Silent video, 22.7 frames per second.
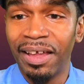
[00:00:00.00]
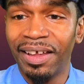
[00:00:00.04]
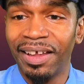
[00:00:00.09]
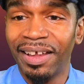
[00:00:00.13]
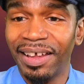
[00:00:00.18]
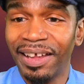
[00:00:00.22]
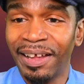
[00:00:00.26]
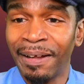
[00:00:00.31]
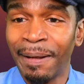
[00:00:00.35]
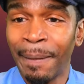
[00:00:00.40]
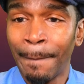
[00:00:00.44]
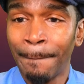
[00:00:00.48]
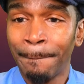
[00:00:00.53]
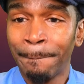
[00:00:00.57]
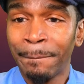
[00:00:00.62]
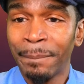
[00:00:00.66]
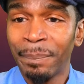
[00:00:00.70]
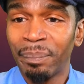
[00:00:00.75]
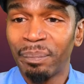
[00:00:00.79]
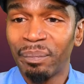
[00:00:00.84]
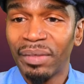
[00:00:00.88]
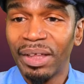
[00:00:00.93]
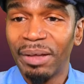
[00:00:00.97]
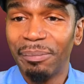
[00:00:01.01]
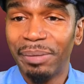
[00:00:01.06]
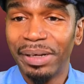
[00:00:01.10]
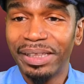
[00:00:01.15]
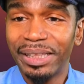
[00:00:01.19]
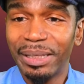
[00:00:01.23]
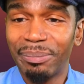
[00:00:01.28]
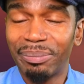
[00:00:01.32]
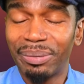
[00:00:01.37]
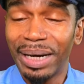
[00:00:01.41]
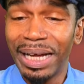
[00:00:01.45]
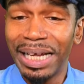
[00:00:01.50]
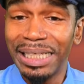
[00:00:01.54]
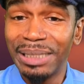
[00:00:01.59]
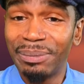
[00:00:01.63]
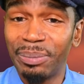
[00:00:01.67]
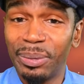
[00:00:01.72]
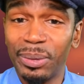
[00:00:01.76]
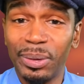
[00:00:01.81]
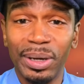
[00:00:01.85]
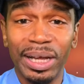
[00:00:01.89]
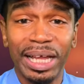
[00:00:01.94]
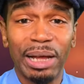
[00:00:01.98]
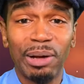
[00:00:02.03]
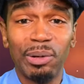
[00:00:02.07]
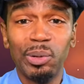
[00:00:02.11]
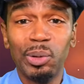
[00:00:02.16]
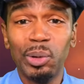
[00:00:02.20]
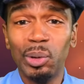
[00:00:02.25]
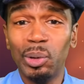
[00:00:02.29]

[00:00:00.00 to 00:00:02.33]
But the price point,